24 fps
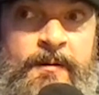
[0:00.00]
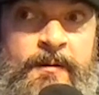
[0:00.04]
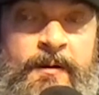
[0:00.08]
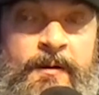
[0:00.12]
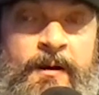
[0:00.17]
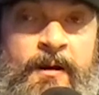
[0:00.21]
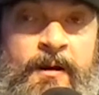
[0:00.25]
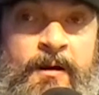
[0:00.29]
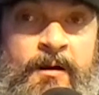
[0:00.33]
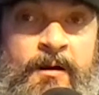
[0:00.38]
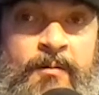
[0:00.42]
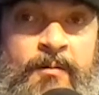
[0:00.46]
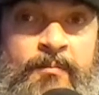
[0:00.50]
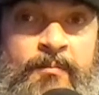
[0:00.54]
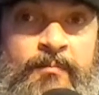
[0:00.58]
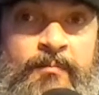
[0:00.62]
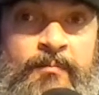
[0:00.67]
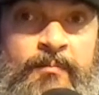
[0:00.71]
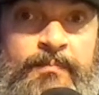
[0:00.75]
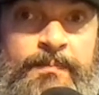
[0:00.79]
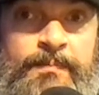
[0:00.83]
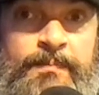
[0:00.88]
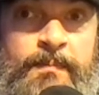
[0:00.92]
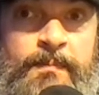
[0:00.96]
Um,
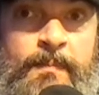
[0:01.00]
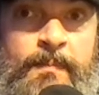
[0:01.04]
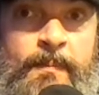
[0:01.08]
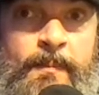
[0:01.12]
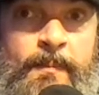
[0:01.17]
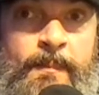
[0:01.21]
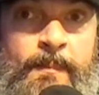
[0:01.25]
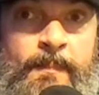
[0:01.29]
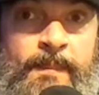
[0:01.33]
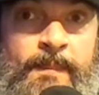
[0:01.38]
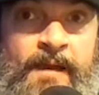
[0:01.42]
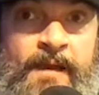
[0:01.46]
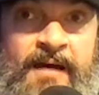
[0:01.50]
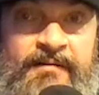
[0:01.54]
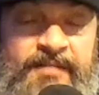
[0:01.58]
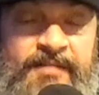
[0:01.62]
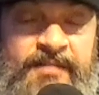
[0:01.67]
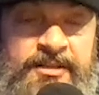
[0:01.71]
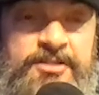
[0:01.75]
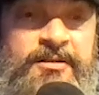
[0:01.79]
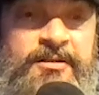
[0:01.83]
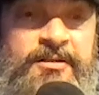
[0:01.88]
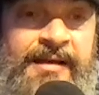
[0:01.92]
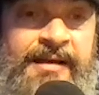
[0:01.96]
I
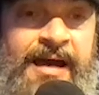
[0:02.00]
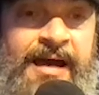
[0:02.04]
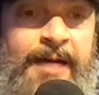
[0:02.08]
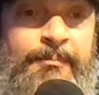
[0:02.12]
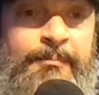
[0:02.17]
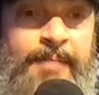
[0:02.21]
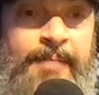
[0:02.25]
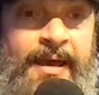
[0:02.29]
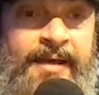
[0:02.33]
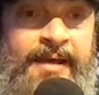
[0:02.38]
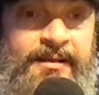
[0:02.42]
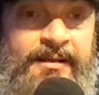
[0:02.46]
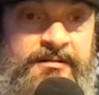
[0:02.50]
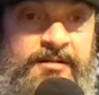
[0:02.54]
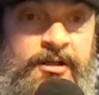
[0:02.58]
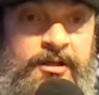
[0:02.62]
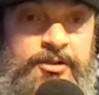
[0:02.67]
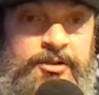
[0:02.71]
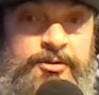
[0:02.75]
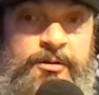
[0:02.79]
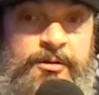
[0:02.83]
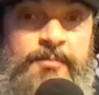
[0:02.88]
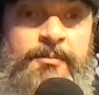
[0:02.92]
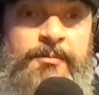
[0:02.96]
eventually got back in
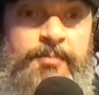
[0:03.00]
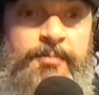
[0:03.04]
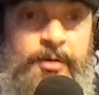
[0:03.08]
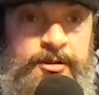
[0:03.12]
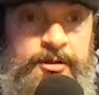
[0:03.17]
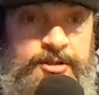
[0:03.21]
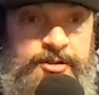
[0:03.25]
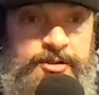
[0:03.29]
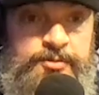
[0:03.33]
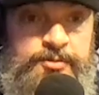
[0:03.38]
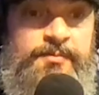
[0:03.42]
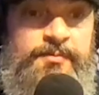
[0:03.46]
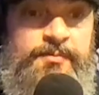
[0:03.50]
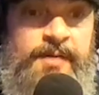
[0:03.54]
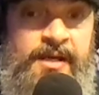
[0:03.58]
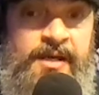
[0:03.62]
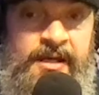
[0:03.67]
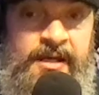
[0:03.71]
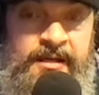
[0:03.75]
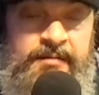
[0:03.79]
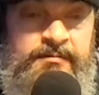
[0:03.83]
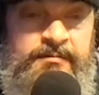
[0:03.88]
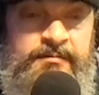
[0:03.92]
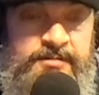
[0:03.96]
touch with him, purchase was
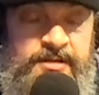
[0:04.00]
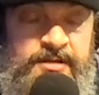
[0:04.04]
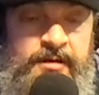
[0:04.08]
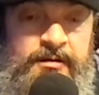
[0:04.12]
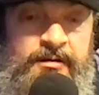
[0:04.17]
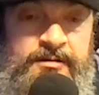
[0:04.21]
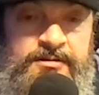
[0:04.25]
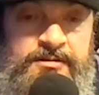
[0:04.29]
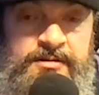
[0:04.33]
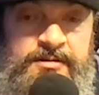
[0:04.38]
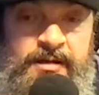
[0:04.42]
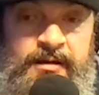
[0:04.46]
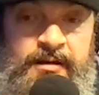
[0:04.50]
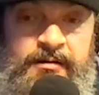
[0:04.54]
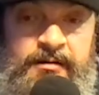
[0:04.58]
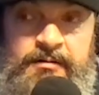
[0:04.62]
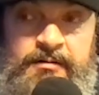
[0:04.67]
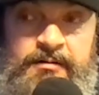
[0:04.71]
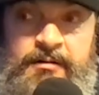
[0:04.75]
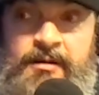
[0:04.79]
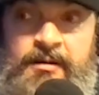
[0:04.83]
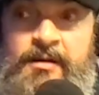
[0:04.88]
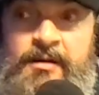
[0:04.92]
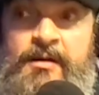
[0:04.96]
made, et cetera, et cetera.
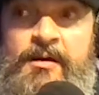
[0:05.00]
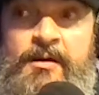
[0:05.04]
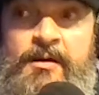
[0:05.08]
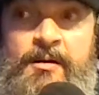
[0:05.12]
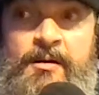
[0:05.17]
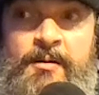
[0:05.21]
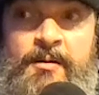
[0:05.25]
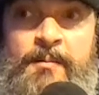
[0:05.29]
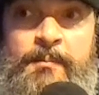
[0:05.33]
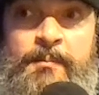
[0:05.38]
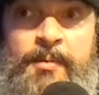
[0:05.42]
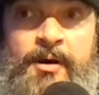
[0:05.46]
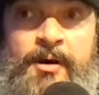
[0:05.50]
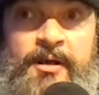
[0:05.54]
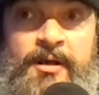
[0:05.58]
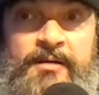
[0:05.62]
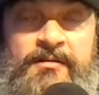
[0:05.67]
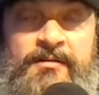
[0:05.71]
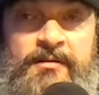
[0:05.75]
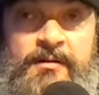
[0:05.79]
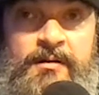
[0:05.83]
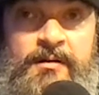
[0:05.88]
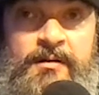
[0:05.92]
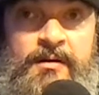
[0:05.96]

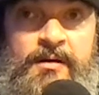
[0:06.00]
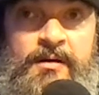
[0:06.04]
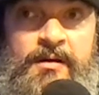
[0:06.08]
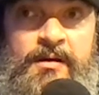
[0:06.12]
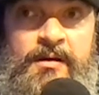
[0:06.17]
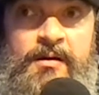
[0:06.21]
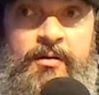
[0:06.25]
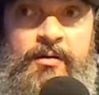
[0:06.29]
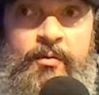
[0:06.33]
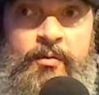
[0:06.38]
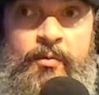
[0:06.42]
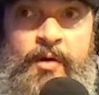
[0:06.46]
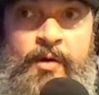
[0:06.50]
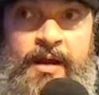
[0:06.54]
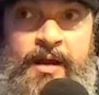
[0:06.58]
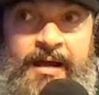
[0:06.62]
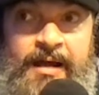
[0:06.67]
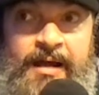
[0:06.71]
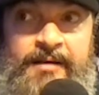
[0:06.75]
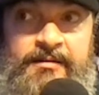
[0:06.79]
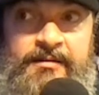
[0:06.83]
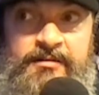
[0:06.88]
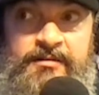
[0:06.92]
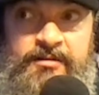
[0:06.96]
But when
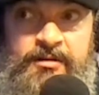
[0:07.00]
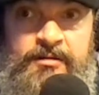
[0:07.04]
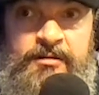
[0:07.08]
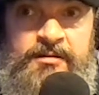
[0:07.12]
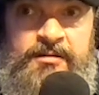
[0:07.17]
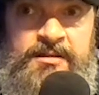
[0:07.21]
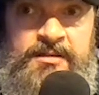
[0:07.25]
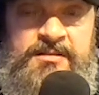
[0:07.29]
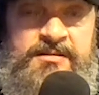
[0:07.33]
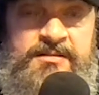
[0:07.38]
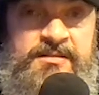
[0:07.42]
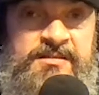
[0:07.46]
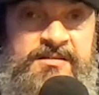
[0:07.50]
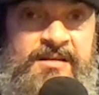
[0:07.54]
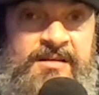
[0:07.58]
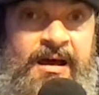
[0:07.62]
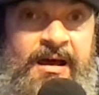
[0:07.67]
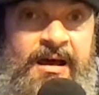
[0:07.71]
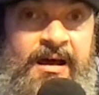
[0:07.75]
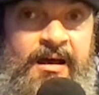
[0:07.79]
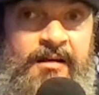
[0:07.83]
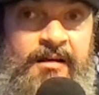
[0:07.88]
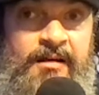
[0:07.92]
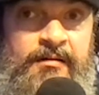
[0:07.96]
I took this
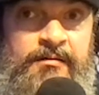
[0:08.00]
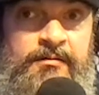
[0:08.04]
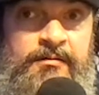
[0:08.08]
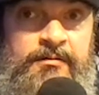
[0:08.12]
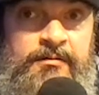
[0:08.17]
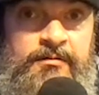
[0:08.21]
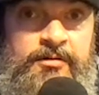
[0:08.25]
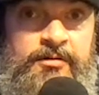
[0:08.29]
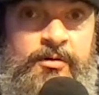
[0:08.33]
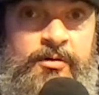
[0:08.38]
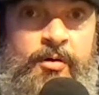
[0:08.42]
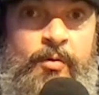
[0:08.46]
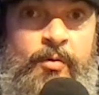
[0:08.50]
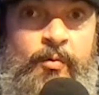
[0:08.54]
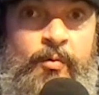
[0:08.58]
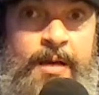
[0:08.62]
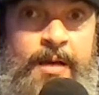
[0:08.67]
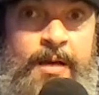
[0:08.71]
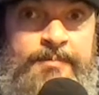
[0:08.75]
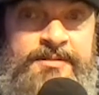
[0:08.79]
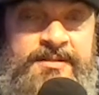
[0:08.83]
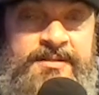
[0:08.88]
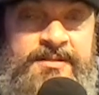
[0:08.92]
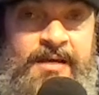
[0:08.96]
design to a
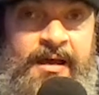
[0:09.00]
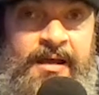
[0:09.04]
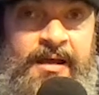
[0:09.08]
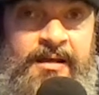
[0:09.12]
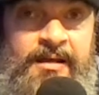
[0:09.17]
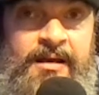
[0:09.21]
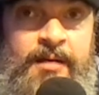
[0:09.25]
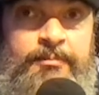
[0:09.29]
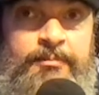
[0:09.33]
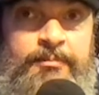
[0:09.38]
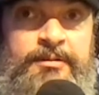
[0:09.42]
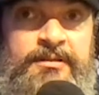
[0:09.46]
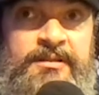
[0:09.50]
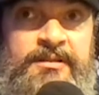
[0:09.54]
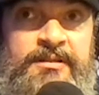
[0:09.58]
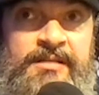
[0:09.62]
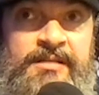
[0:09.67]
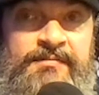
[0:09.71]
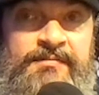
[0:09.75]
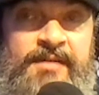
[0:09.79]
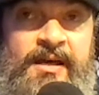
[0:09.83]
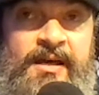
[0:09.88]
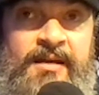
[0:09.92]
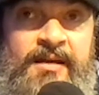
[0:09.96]
website, I
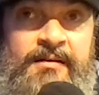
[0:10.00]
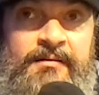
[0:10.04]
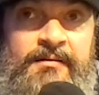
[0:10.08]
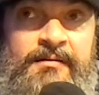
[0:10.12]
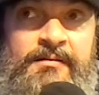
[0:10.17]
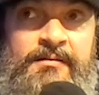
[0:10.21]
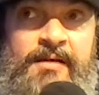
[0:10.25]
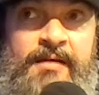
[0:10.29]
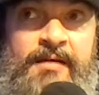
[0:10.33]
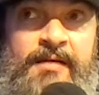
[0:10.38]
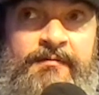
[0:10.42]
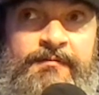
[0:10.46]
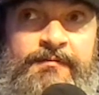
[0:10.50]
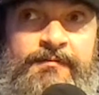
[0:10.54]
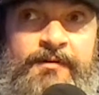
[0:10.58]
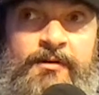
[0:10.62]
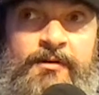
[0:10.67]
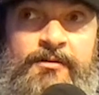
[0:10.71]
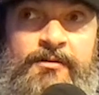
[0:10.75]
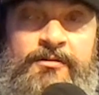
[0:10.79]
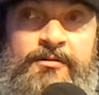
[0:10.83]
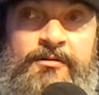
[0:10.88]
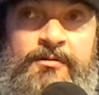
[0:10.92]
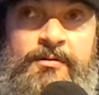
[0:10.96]
believe that that
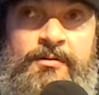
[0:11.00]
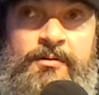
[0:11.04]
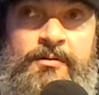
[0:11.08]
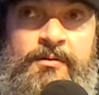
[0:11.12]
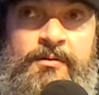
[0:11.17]
first,